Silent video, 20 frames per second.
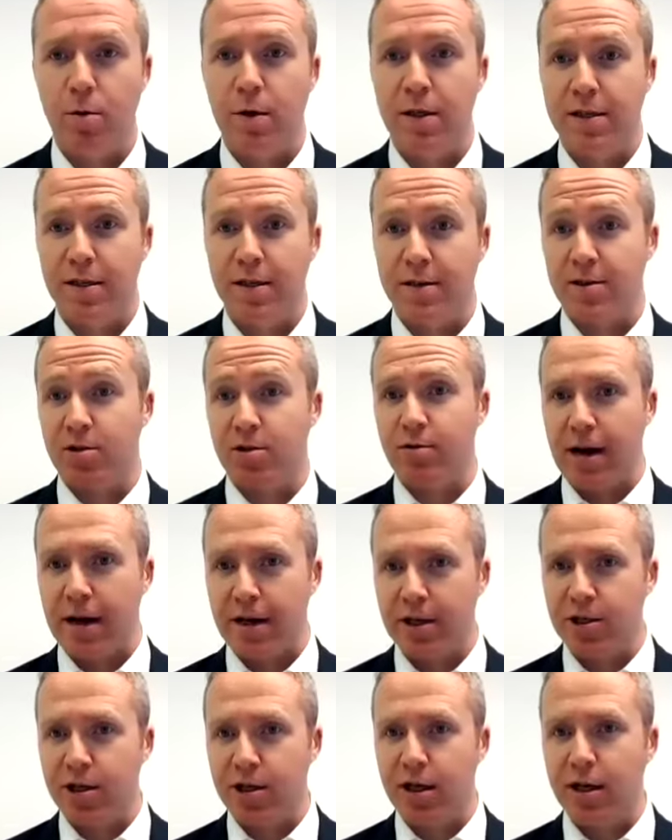What's our
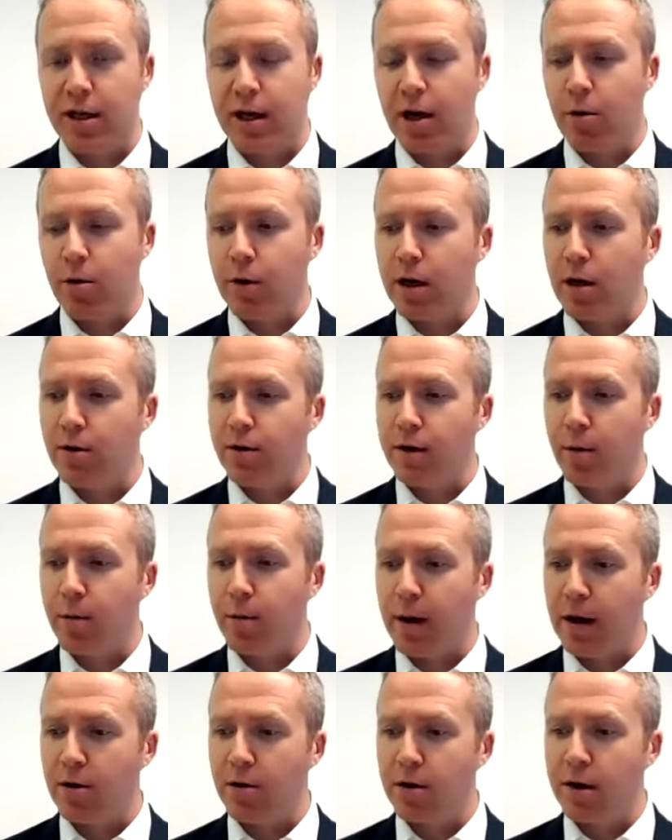strategy and how are we going
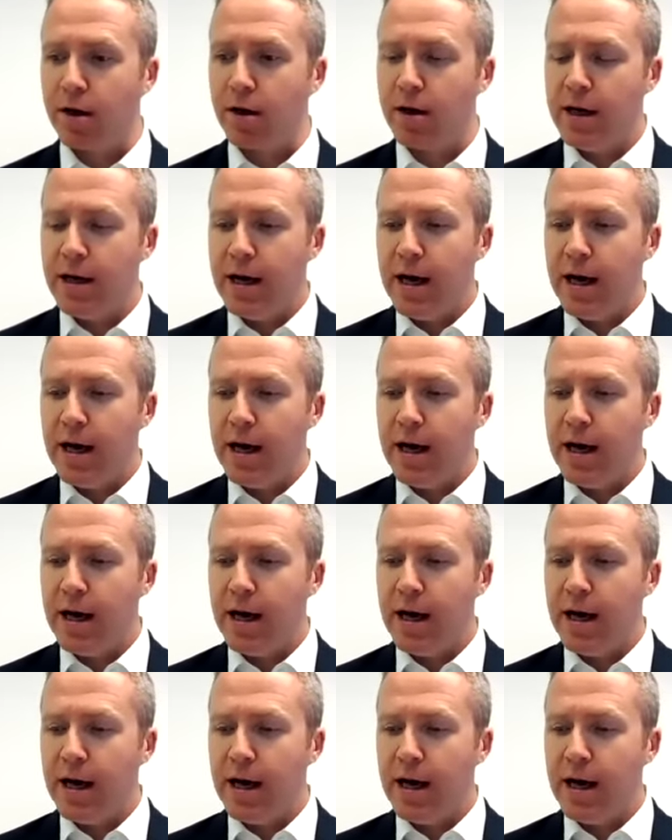about it?